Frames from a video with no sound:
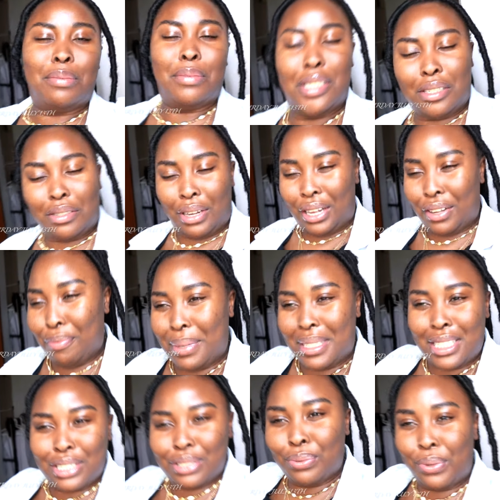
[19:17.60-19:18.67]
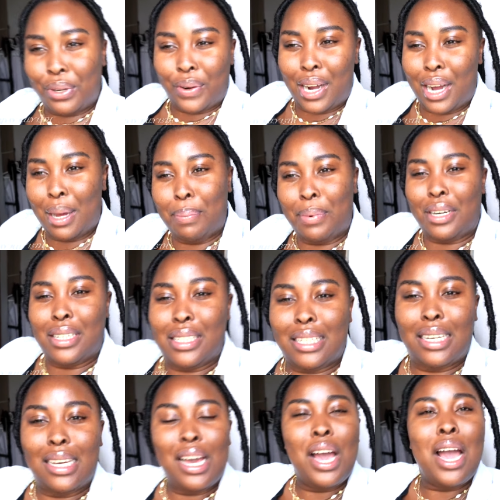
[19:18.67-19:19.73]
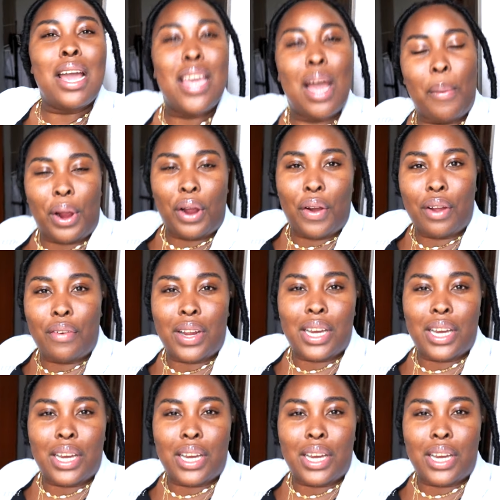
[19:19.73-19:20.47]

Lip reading: almost 12, but since we were up early, yeah, we're going